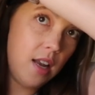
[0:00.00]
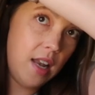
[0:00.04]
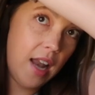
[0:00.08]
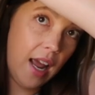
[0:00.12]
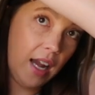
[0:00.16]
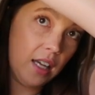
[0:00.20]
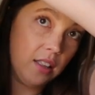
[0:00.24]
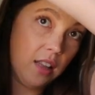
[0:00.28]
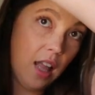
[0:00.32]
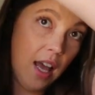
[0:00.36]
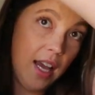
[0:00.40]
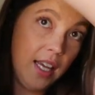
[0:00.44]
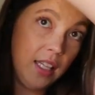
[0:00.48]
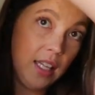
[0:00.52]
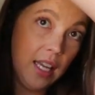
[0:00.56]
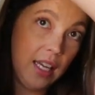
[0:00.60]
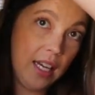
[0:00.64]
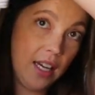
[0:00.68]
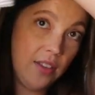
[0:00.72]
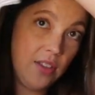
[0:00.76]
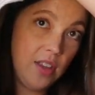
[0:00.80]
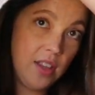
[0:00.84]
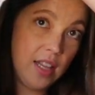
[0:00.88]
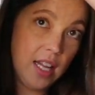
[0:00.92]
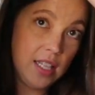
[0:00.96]
neckline. Like,
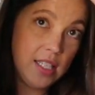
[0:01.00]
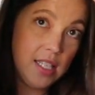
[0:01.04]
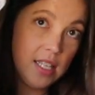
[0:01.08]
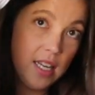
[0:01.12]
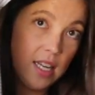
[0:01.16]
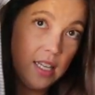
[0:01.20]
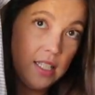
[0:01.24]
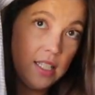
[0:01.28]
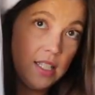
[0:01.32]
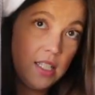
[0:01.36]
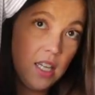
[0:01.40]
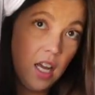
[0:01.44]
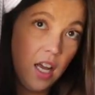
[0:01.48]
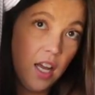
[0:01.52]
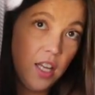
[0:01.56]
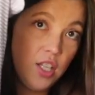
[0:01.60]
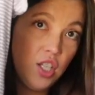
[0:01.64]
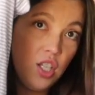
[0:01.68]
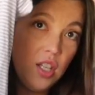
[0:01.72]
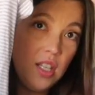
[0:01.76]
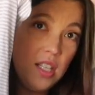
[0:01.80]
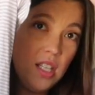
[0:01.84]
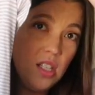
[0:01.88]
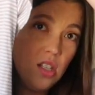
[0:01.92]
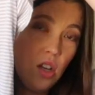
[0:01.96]
I think that's a nice
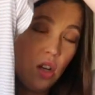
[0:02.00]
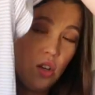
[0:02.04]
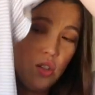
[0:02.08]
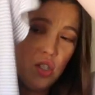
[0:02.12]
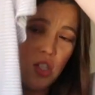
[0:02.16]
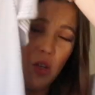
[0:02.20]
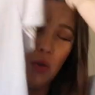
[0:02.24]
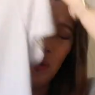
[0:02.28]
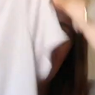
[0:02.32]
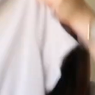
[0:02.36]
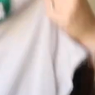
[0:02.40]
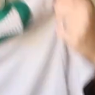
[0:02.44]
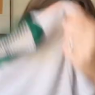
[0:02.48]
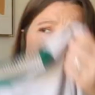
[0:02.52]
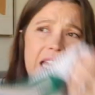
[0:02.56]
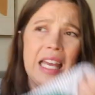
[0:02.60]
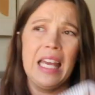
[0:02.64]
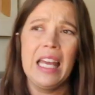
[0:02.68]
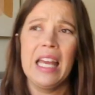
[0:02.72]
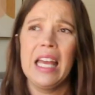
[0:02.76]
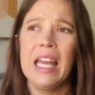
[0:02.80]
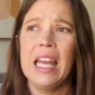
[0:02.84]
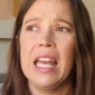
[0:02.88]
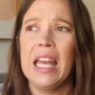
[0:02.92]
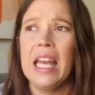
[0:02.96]
touch. This is also like,
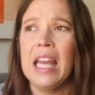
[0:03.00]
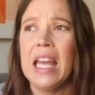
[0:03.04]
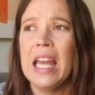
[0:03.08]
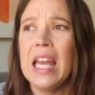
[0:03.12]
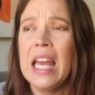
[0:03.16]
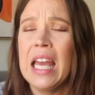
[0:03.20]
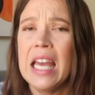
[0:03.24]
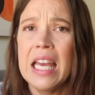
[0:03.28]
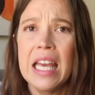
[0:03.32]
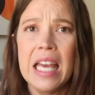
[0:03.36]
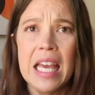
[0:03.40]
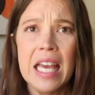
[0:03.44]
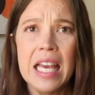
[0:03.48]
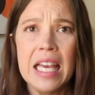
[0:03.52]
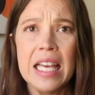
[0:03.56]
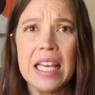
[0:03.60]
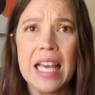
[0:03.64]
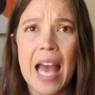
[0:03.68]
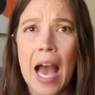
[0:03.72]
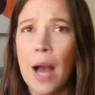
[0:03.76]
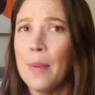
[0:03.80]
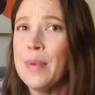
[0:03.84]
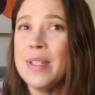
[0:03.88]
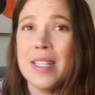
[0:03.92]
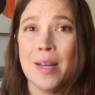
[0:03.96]

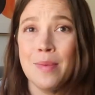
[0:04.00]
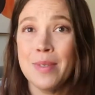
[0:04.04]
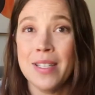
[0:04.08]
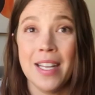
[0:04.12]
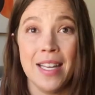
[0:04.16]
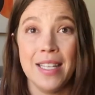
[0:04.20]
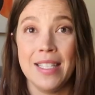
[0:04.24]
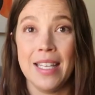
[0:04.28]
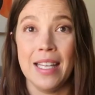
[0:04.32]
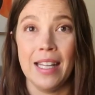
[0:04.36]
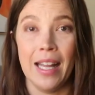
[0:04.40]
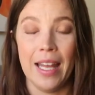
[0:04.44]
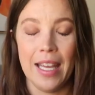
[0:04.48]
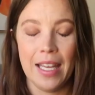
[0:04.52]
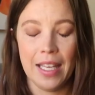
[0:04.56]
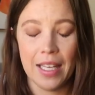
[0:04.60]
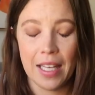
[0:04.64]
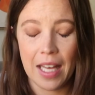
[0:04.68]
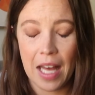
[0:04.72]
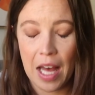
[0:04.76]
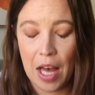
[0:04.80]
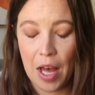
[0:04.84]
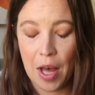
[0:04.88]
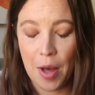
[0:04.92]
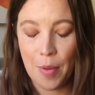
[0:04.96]
how many times can I say
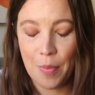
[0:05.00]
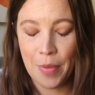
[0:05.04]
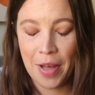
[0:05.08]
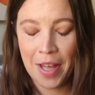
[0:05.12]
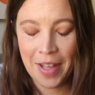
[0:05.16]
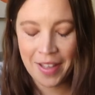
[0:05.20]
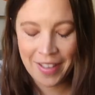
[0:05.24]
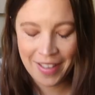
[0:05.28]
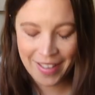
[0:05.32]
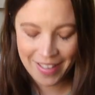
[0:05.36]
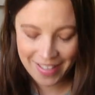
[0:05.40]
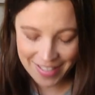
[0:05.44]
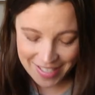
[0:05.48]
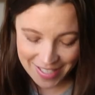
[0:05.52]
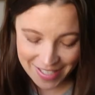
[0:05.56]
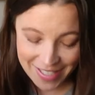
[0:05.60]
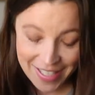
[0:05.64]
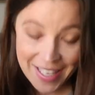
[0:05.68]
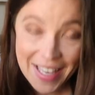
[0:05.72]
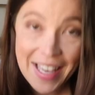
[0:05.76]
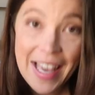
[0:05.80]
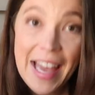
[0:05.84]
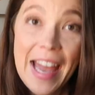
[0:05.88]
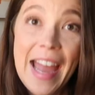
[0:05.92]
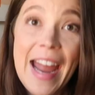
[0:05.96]
like?
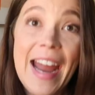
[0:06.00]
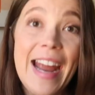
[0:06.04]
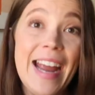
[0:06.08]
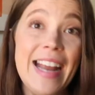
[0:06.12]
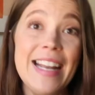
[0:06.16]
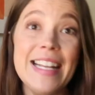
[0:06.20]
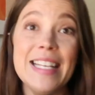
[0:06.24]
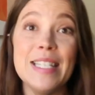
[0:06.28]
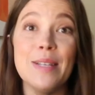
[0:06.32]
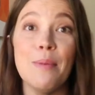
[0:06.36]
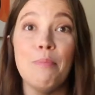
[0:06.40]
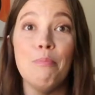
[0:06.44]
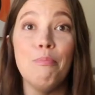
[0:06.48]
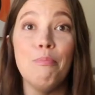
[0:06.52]
It is